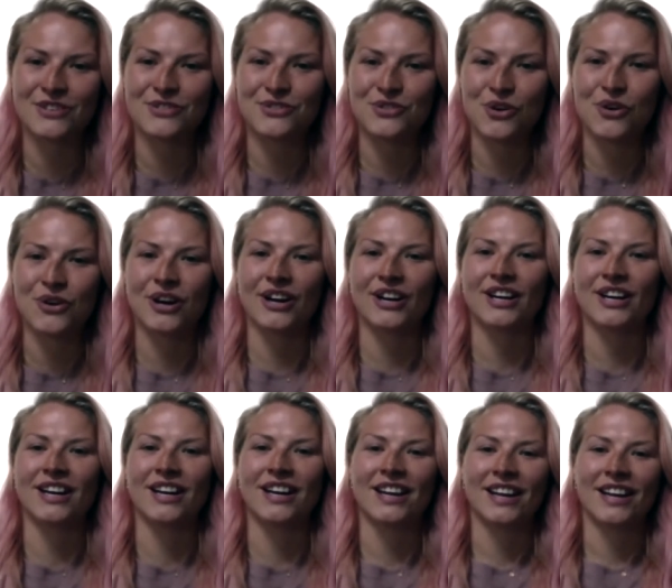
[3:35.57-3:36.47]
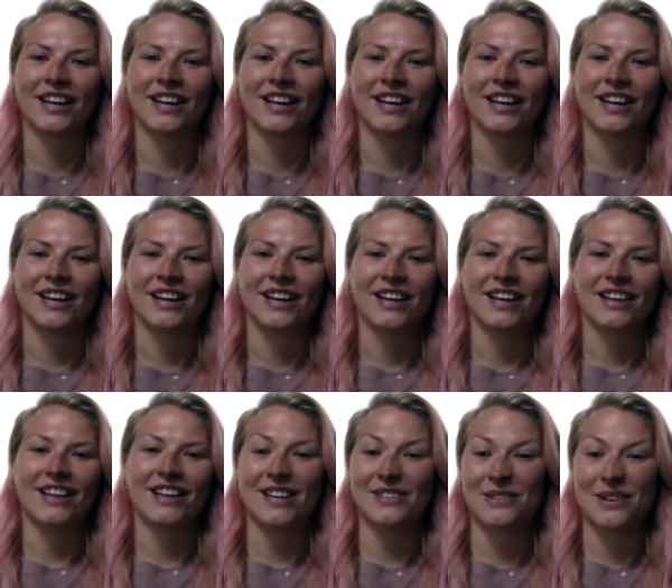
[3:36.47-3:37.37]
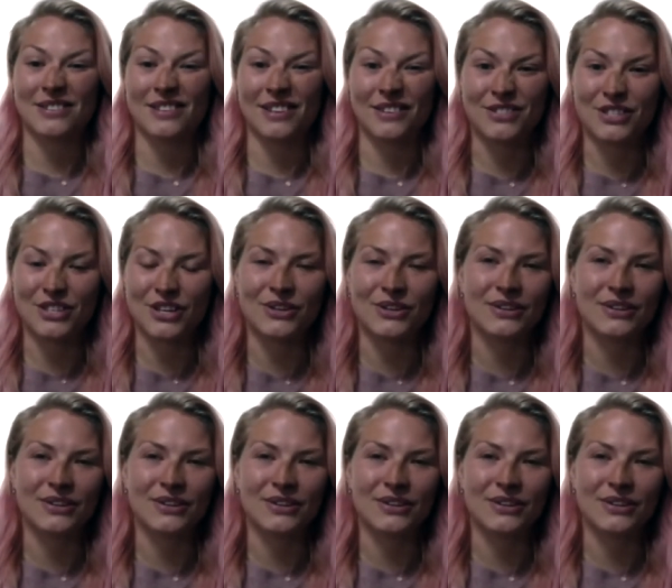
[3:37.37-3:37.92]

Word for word: stronger, and that's what I'd love to do.